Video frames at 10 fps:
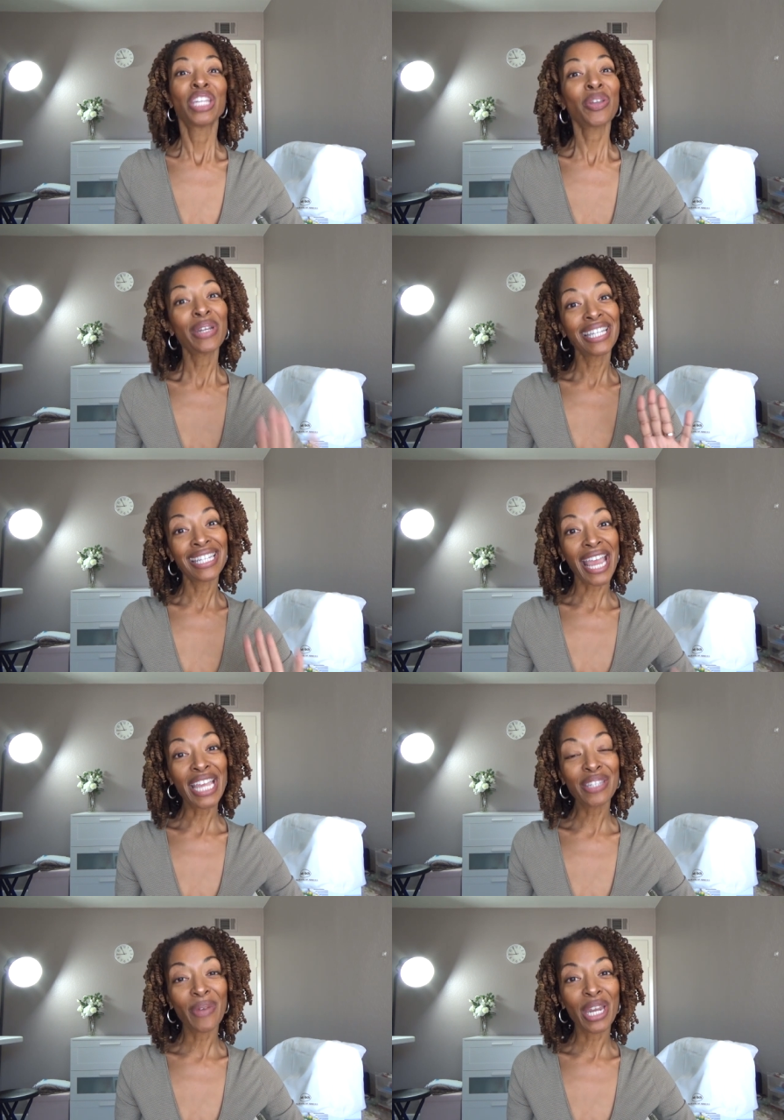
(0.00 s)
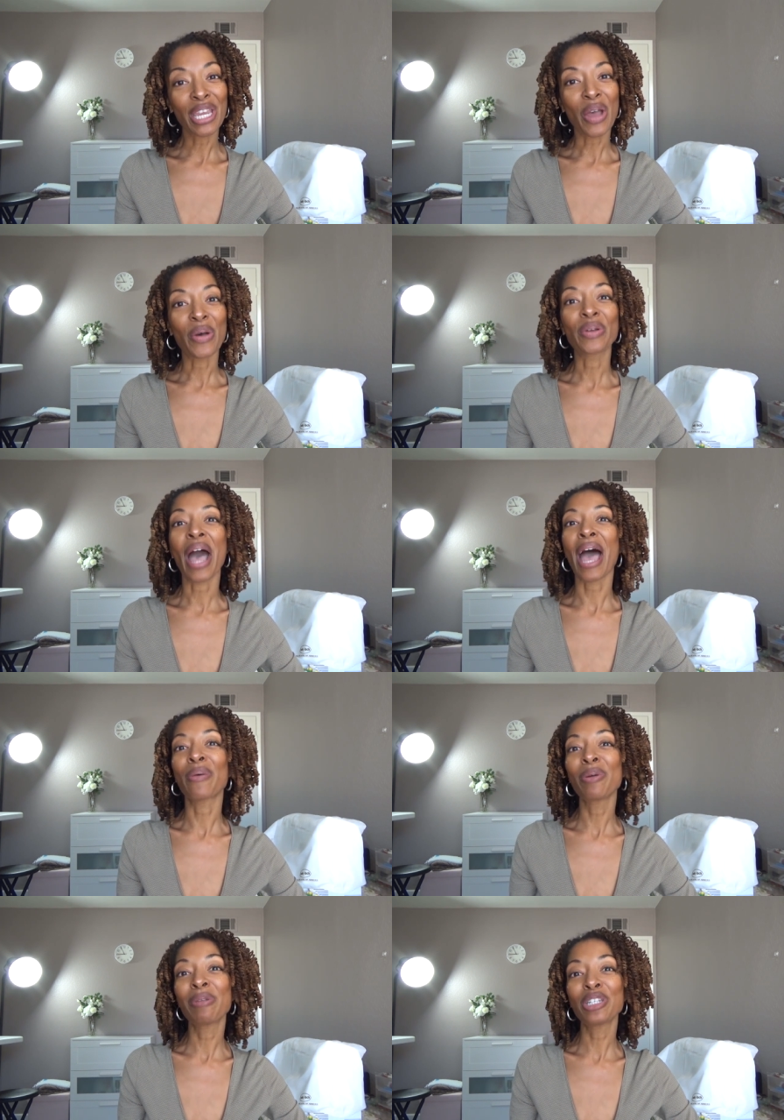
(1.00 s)
So in today's video, I
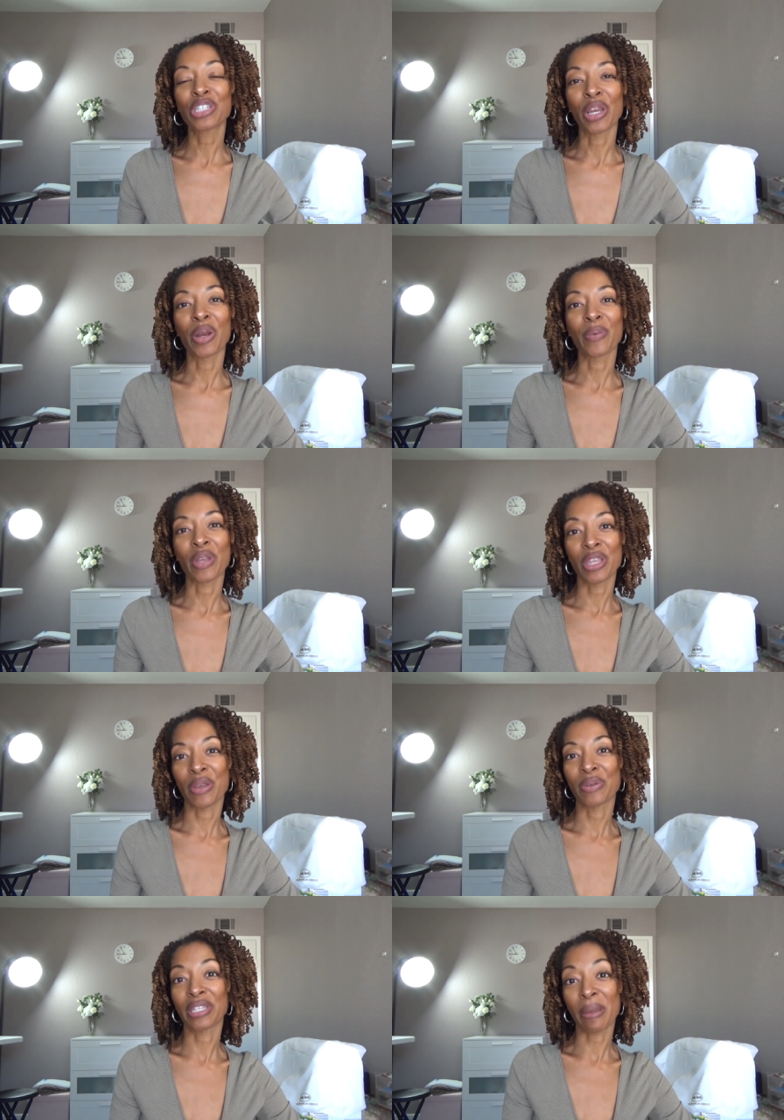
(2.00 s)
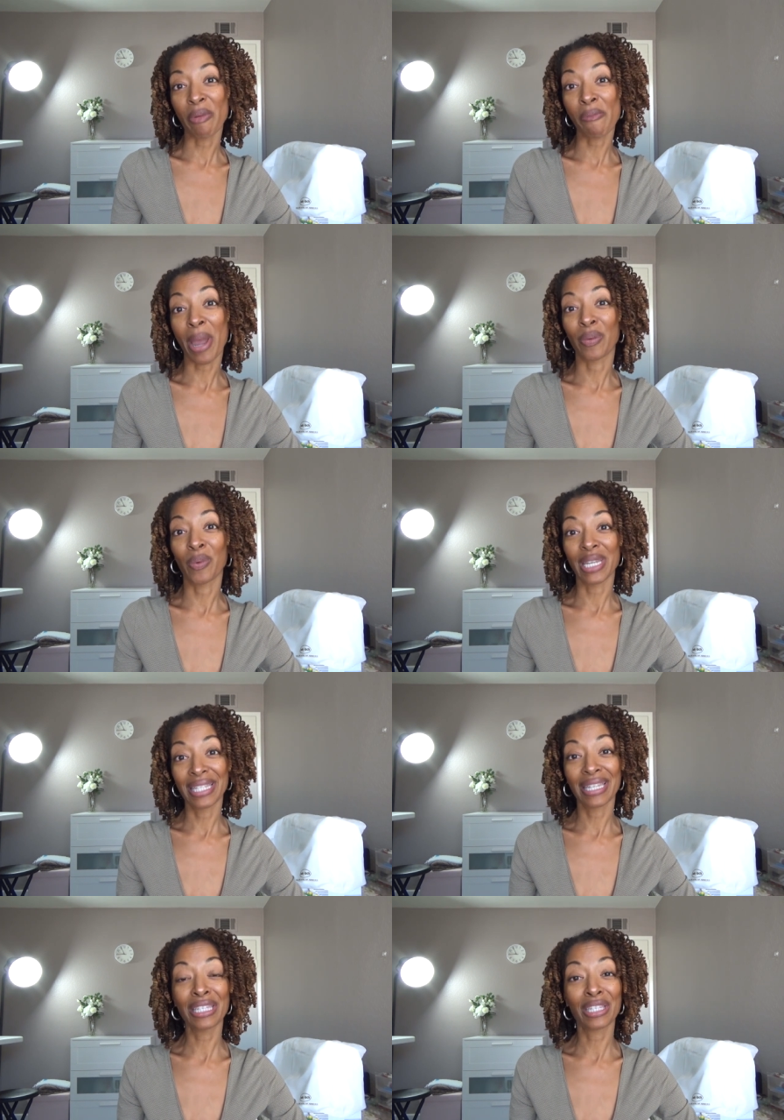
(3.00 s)
will be sharing with you some of my
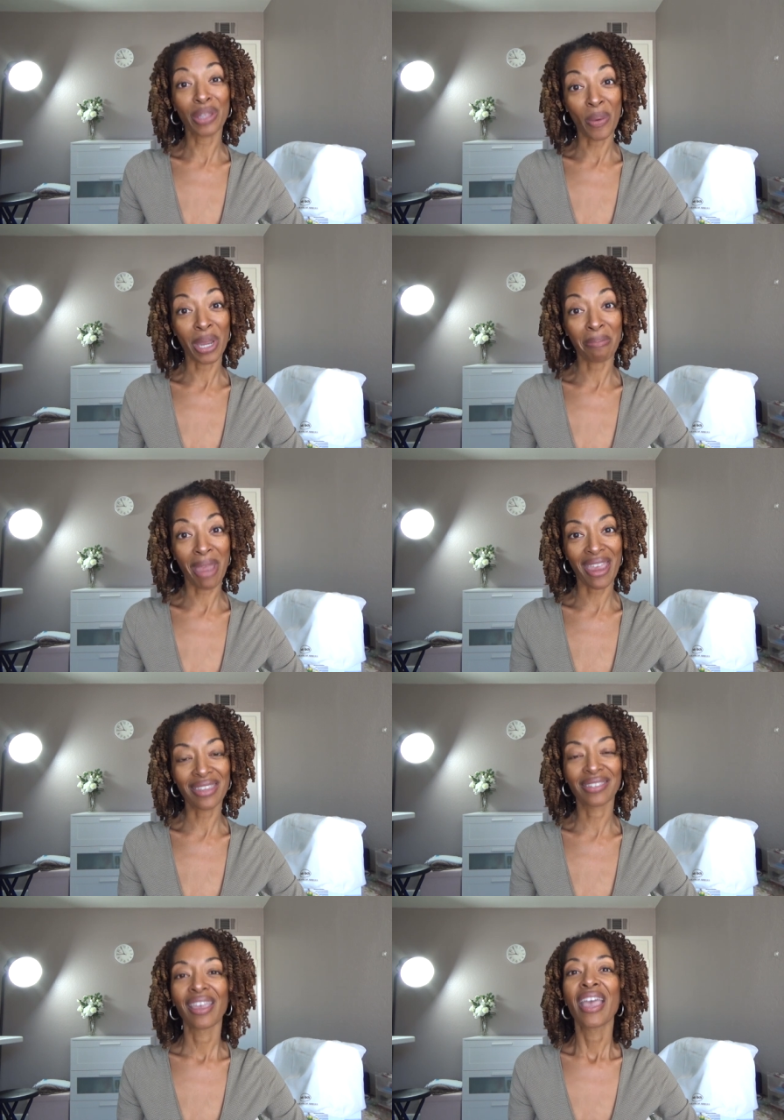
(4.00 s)
recent sewing makes